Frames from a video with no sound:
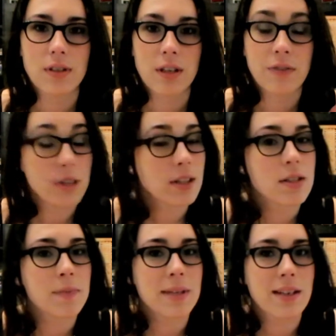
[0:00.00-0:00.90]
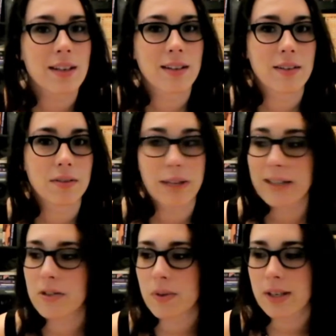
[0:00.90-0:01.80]
if you need to speak, write
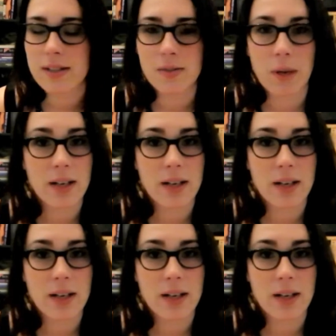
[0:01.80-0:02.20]
to us